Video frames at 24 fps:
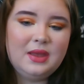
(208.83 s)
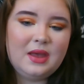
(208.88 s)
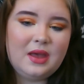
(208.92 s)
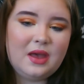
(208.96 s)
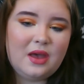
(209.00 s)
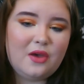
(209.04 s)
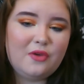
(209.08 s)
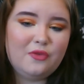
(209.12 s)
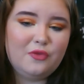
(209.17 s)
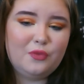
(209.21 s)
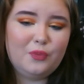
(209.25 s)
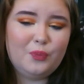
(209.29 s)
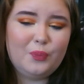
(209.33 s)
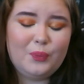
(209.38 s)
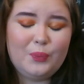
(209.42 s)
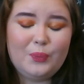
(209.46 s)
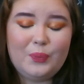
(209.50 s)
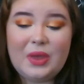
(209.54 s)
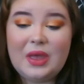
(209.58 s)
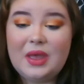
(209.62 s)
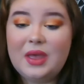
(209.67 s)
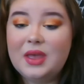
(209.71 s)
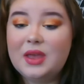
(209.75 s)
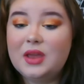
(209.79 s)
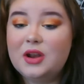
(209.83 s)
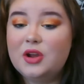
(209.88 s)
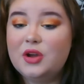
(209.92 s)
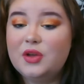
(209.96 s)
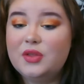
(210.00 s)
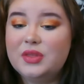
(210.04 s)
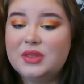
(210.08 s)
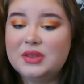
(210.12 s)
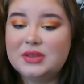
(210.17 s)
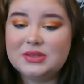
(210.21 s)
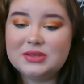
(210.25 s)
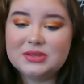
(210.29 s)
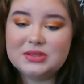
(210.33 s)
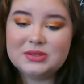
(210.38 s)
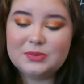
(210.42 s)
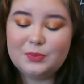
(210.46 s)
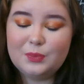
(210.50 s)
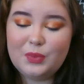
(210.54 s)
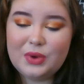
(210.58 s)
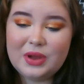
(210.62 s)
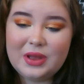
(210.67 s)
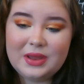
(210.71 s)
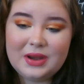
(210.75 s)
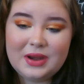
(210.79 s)
have pan on this
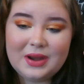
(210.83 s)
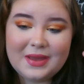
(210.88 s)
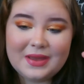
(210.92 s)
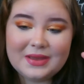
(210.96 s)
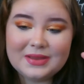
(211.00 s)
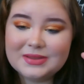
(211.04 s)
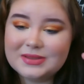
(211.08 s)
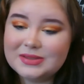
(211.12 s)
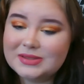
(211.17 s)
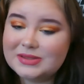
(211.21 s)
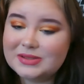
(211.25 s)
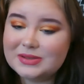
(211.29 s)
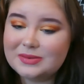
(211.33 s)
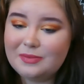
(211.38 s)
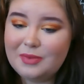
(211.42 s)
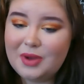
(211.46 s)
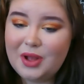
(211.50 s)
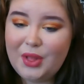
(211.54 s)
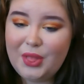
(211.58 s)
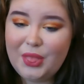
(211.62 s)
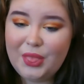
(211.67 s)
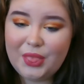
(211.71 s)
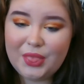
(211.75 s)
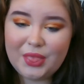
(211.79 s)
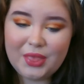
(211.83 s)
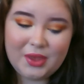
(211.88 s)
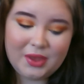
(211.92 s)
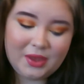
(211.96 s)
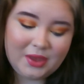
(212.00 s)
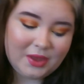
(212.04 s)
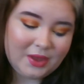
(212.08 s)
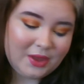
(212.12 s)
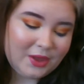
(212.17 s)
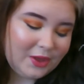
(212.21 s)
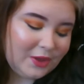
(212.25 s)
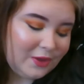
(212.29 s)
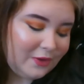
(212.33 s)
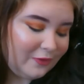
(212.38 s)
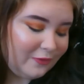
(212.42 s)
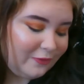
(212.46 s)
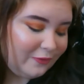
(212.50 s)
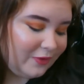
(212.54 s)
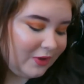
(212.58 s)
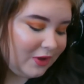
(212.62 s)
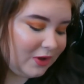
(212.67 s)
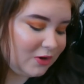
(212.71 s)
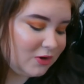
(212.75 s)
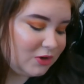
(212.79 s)
by next month.
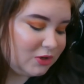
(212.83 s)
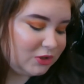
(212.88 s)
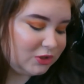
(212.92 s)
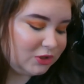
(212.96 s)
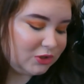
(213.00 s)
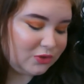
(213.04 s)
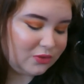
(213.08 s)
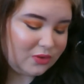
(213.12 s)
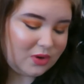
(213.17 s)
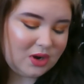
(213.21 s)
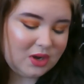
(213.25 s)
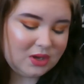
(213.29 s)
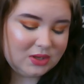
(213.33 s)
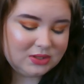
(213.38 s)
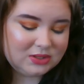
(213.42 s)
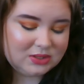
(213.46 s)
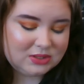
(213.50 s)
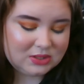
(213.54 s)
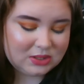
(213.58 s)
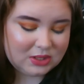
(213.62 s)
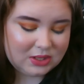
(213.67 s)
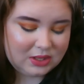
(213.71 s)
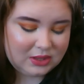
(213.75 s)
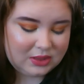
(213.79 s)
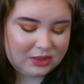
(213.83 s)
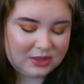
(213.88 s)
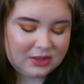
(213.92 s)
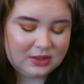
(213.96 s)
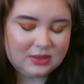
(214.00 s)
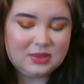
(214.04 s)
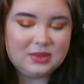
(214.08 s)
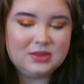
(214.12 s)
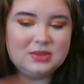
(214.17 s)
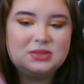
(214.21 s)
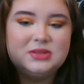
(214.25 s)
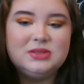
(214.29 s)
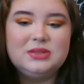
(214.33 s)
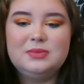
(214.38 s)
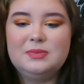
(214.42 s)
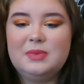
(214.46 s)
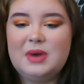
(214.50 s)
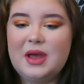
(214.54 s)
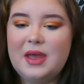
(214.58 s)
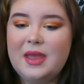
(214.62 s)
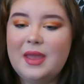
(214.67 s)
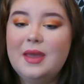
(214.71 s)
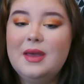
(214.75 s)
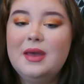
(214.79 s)
Fingers crossed. I think this is
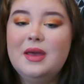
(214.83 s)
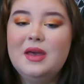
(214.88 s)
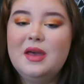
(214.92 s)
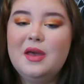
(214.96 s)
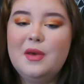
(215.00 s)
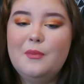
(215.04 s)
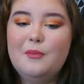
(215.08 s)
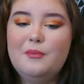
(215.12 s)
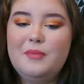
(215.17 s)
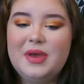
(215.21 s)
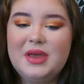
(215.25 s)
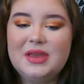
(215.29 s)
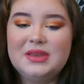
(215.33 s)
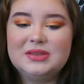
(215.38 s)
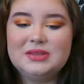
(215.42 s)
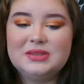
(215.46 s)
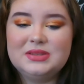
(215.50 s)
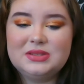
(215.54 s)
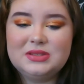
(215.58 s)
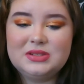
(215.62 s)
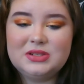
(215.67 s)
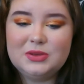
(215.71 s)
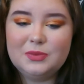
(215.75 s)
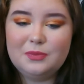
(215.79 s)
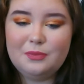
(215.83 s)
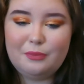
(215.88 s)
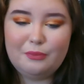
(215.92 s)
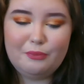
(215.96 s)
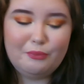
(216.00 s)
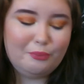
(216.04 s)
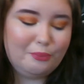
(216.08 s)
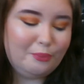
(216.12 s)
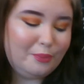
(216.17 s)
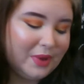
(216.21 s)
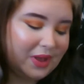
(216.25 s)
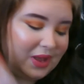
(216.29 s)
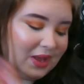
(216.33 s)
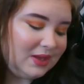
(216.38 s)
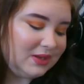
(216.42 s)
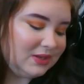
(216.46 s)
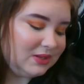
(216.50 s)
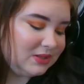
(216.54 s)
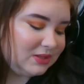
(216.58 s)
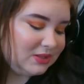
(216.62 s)
my best bet.